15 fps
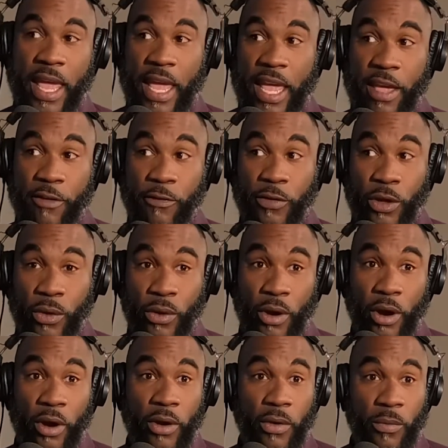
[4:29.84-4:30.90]
if
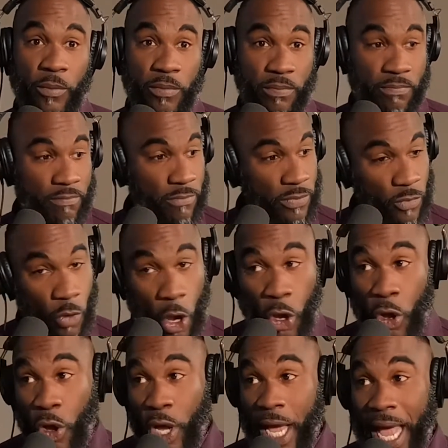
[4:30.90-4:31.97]
you're
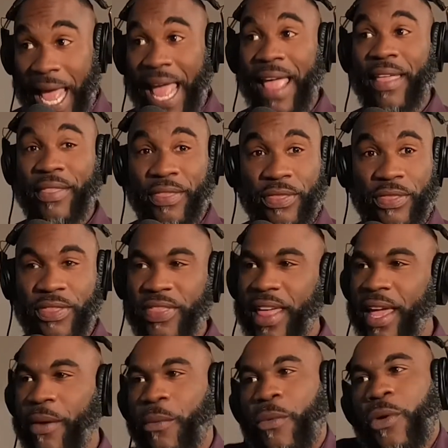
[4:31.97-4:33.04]
rogue,
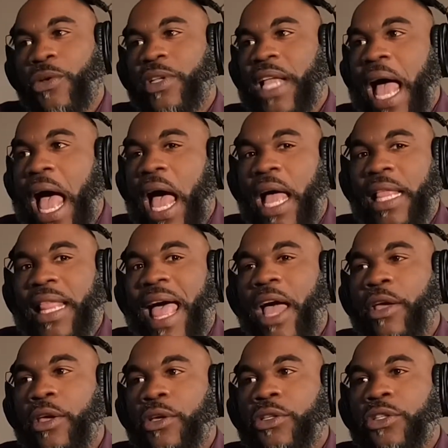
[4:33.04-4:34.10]
they will not allow
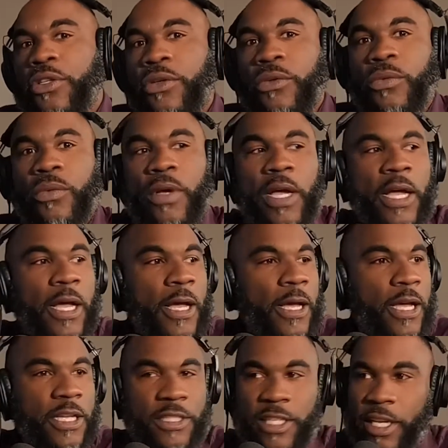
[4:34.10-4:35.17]
you to
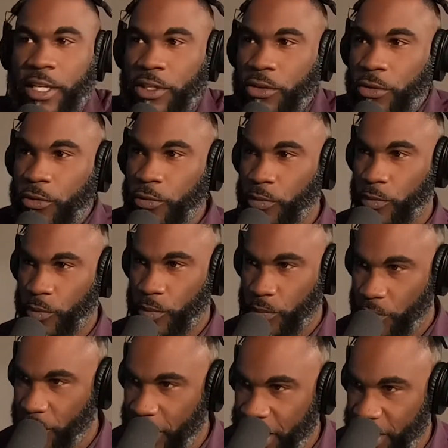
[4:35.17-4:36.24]
continue
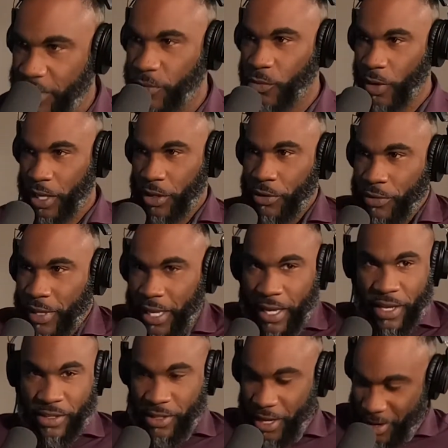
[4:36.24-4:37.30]
in what you think
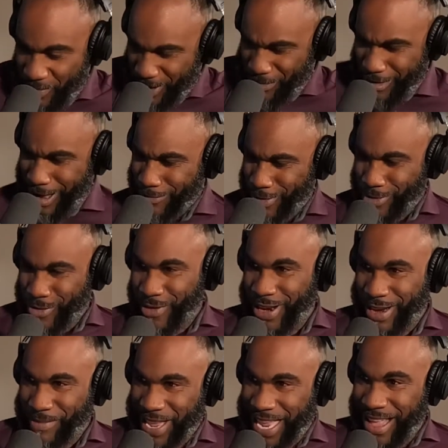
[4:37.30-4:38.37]
is going to be profitable. We're
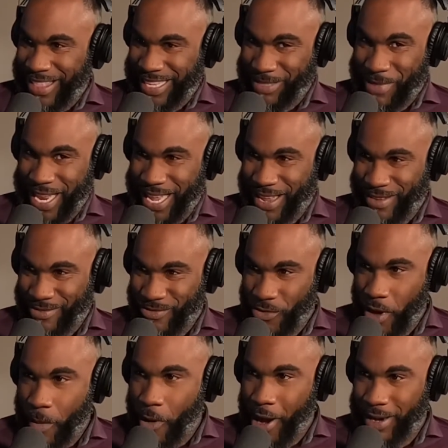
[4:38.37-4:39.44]
going to make all this money in
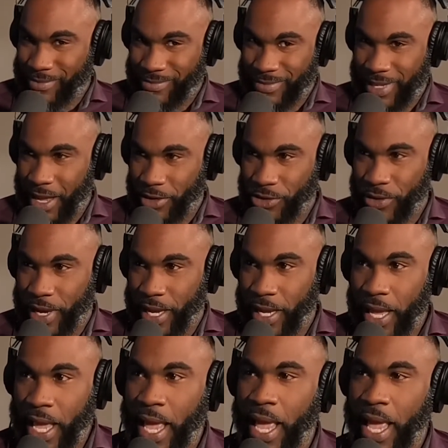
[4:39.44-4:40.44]
Walmart country.